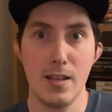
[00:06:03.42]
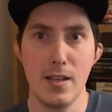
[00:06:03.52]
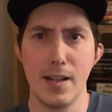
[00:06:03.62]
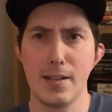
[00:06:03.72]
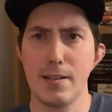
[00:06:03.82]

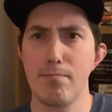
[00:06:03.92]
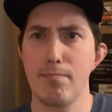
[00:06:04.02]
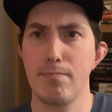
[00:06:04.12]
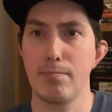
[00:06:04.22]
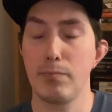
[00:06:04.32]
It's
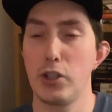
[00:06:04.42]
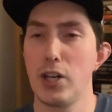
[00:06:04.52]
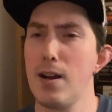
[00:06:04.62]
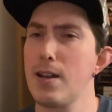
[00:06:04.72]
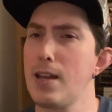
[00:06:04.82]

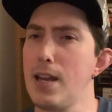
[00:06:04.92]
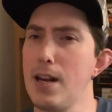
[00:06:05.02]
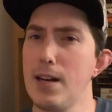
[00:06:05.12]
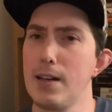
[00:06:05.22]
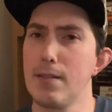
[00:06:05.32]
shocking he
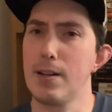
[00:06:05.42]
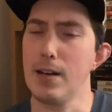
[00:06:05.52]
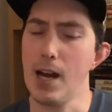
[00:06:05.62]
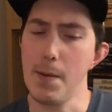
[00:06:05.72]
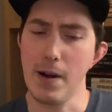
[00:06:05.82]
didn't get
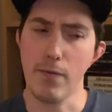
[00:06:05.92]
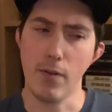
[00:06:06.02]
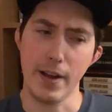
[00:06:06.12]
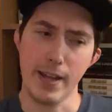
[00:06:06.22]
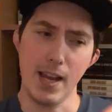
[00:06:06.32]
nominated for
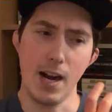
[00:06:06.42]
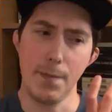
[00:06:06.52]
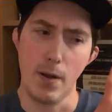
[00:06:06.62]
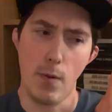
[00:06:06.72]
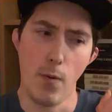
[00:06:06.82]
an
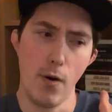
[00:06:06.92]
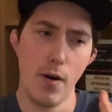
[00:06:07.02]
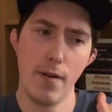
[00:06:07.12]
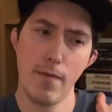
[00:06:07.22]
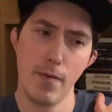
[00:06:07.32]
Academy
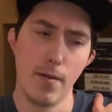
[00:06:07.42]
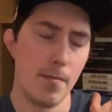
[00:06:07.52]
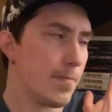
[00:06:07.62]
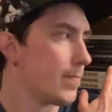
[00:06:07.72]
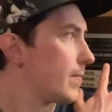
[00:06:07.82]
Award for
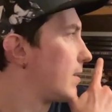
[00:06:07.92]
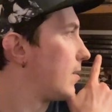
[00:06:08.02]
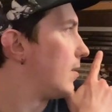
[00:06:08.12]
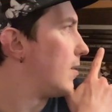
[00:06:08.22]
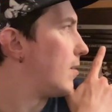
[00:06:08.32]

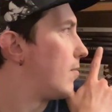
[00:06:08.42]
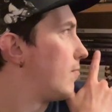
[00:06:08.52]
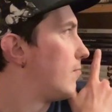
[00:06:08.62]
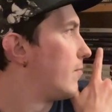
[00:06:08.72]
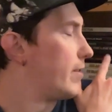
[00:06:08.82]

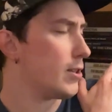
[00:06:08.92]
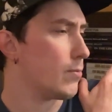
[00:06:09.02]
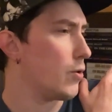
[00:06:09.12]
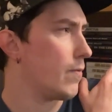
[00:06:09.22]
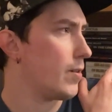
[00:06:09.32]
this
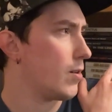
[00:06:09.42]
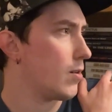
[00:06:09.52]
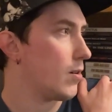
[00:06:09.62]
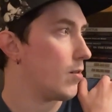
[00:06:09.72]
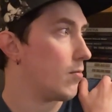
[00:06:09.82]
movie,
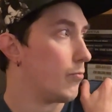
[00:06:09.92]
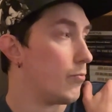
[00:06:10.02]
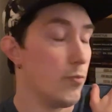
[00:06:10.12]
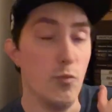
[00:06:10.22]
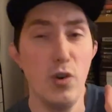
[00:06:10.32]
or
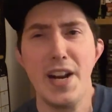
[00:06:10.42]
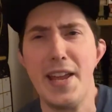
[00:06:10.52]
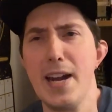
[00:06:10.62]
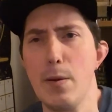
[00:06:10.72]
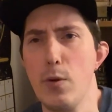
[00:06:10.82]
really
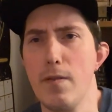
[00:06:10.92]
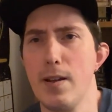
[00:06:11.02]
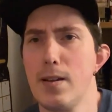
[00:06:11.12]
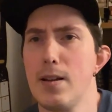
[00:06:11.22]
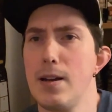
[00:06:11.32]
any
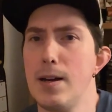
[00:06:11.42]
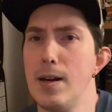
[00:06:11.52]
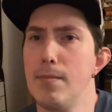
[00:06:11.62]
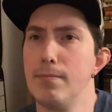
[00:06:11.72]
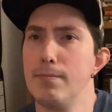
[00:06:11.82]
movie.
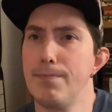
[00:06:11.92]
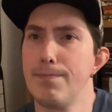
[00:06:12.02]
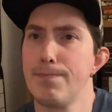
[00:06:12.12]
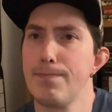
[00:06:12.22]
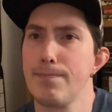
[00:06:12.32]

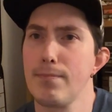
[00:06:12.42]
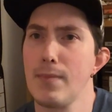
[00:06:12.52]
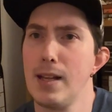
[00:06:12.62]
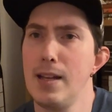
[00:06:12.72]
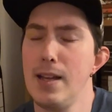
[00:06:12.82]

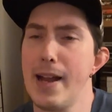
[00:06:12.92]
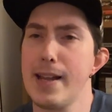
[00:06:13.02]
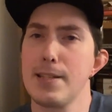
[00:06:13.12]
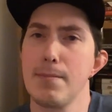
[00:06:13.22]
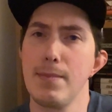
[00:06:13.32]
I
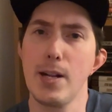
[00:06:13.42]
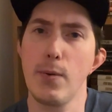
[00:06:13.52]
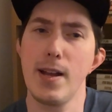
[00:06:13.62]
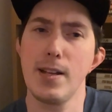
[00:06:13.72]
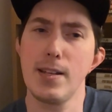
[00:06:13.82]
guess in many
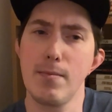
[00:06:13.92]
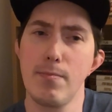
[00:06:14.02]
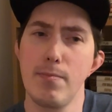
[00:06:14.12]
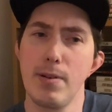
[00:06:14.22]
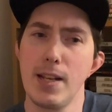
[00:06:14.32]
ways he
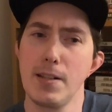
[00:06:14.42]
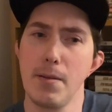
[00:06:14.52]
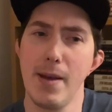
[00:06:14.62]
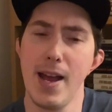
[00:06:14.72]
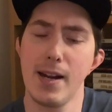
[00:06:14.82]
plays the
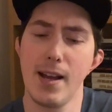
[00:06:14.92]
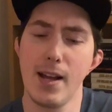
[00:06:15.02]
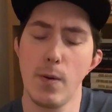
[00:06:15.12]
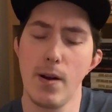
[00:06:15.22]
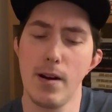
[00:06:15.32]
bad guy
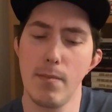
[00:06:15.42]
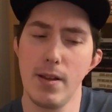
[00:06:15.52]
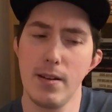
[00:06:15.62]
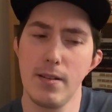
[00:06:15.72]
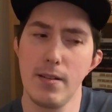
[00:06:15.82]
quite a
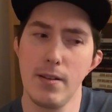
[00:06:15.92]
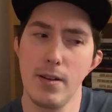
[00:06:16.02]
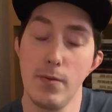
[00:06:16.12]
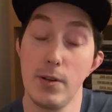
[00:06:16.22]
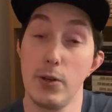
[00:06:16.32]
bit,
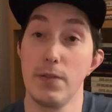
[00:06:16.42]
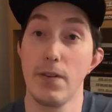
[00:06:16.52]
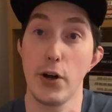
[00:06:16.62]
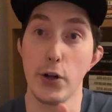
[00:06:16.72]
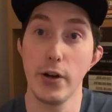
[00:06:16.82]
which he was
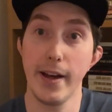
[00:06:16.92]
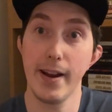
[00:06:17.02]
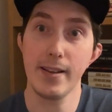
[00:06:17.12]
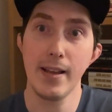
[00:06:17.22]
very good at.